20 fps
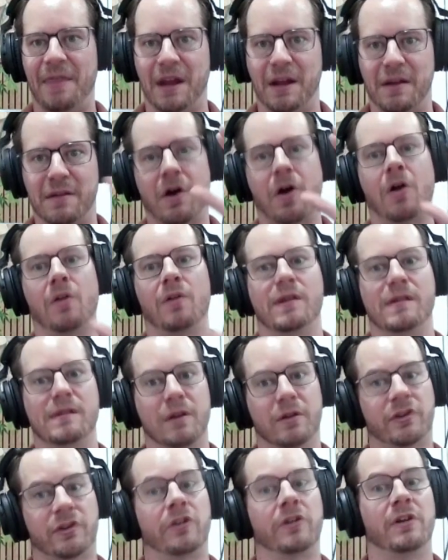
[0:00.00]
then it's all these
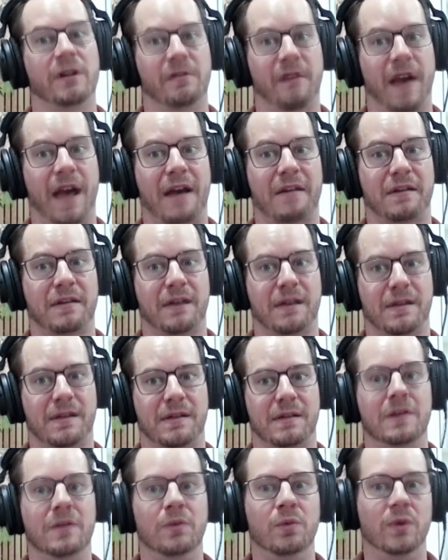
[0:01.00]
alternative
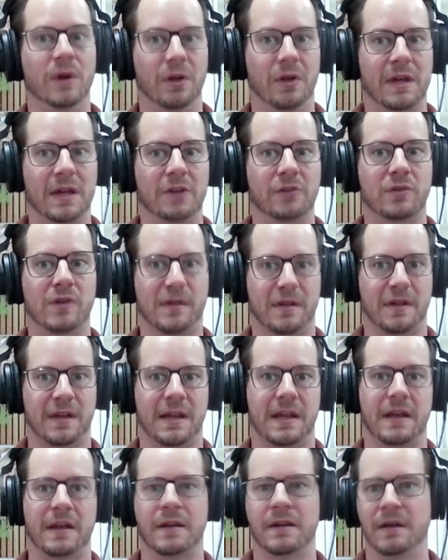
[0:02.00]
assets in really
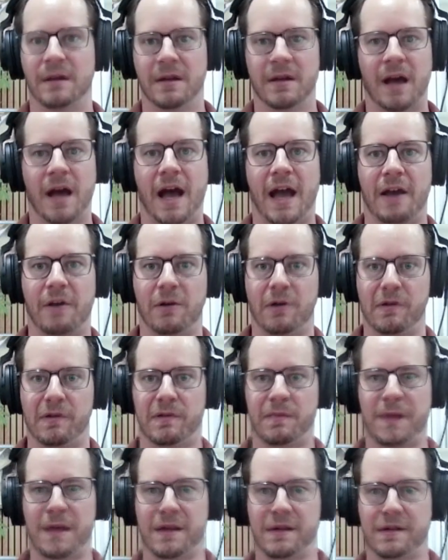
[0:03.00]
interesting high growth
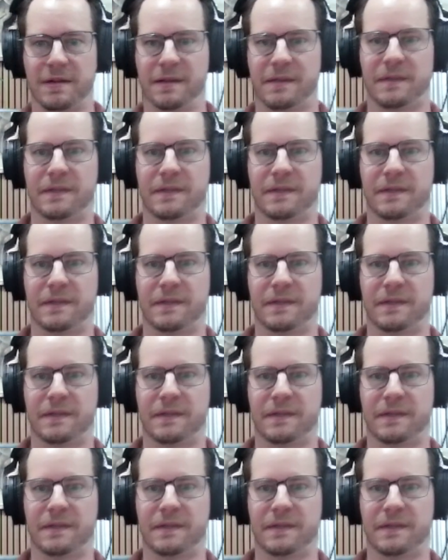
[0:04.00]
spaces.